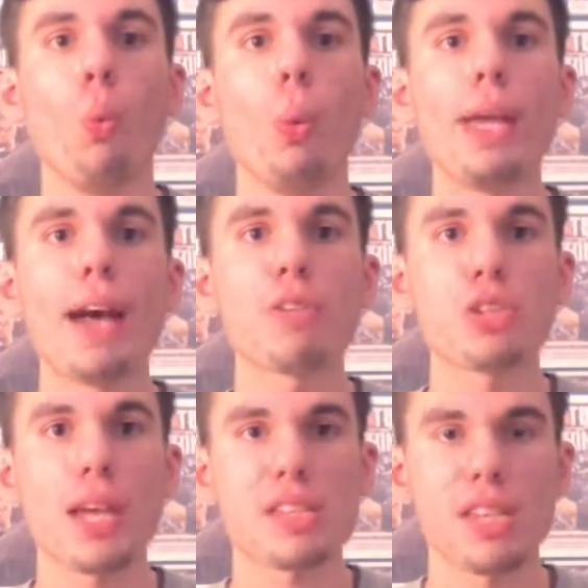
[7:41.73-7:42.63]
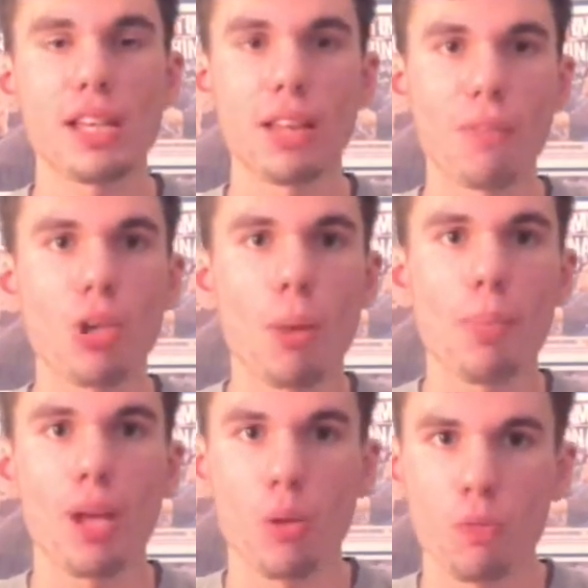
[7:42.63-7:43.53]
We have a chance to get Le'Veon
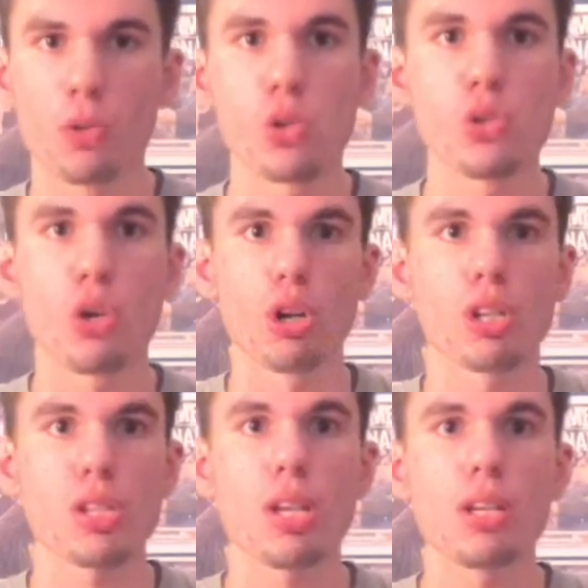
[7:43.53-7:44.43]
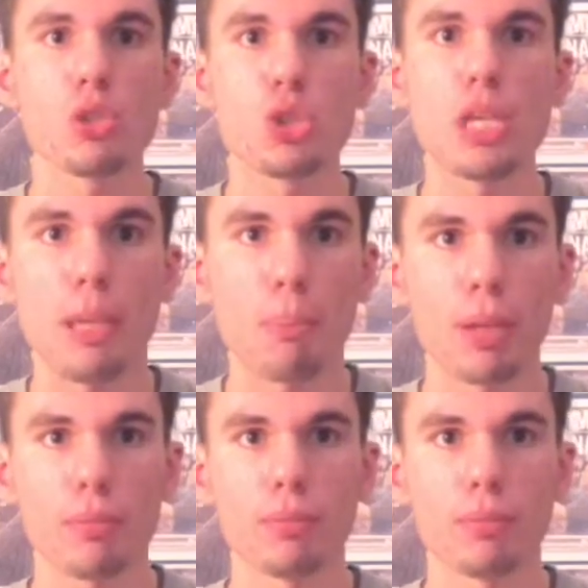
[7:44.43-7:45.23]
Bell for dirt cheap.